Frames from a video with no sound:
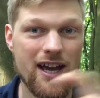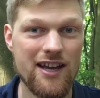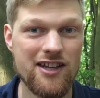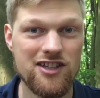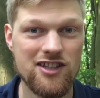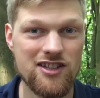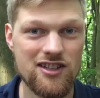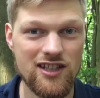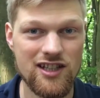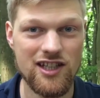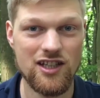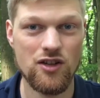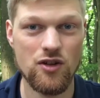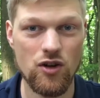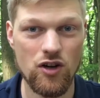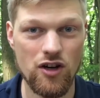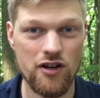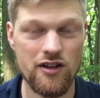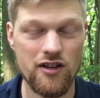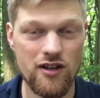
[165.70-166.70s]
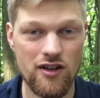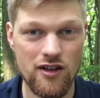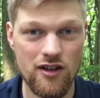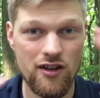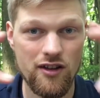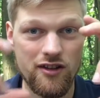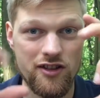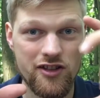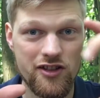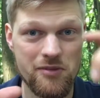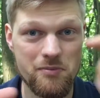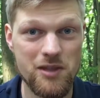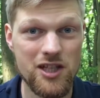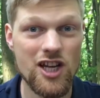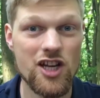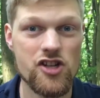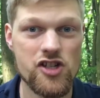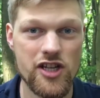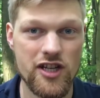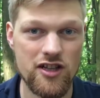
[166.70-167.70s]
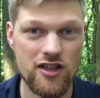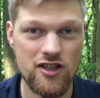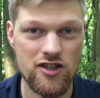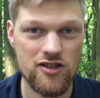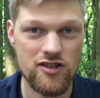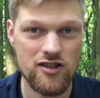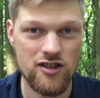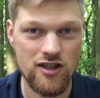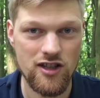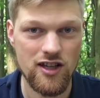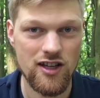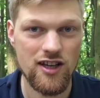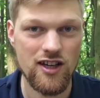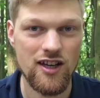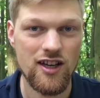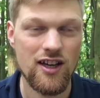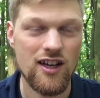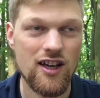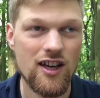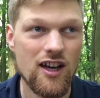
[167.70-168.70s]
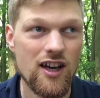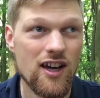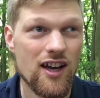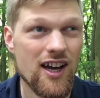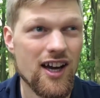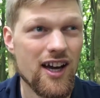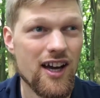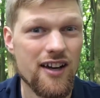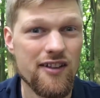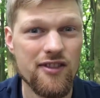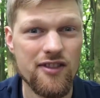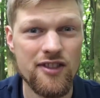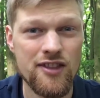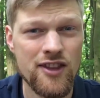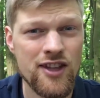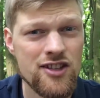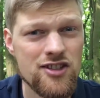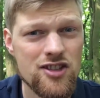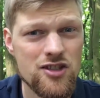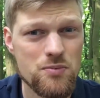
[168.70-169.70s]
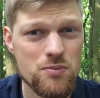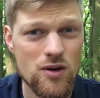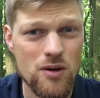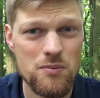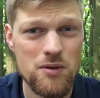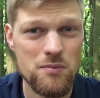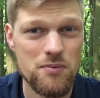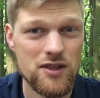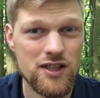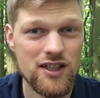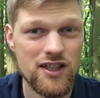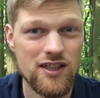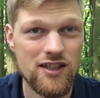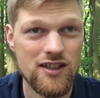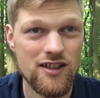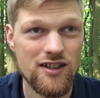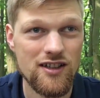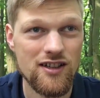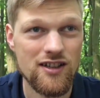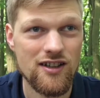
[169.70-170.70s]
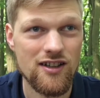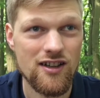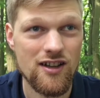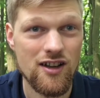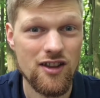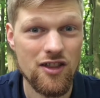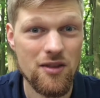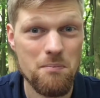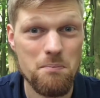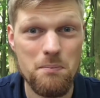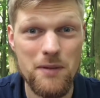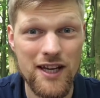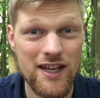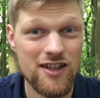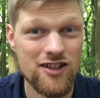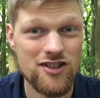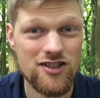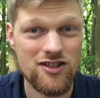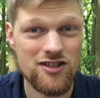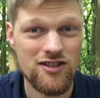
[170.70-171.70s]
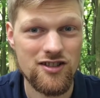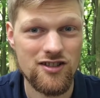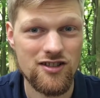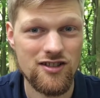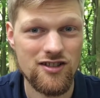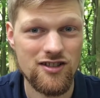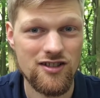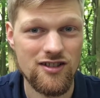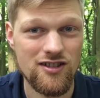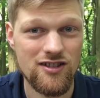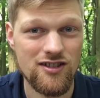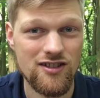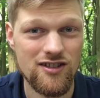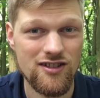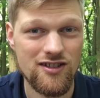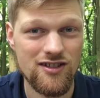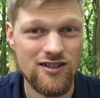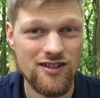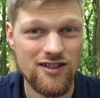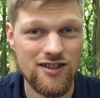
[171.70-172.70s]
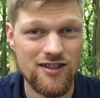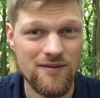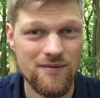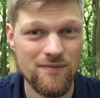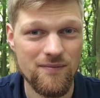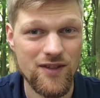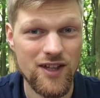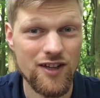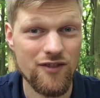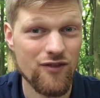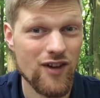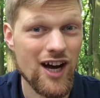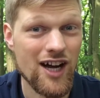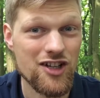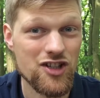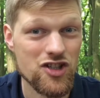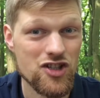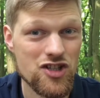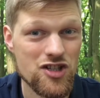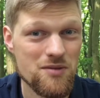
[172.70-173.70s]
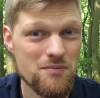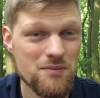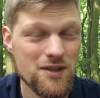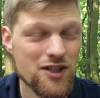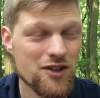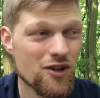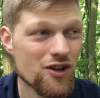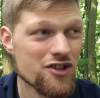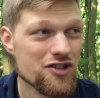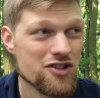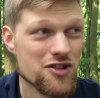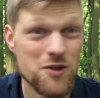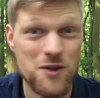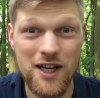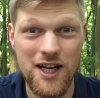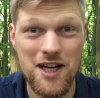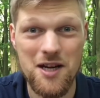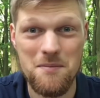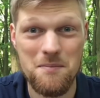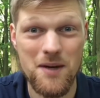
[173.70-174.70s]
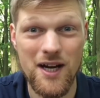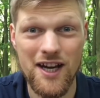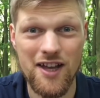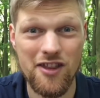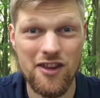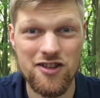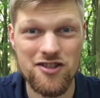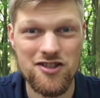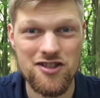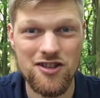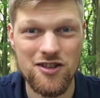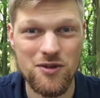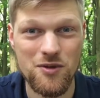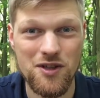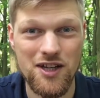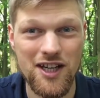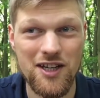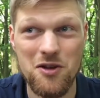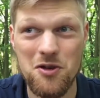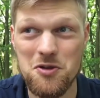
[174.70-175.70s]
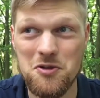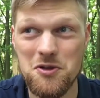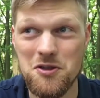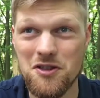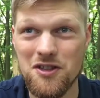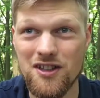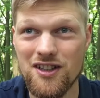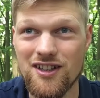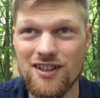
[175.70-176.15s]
as seen on these media channels. And this is probably the biggest advantage, because you cannot buy this. You cannot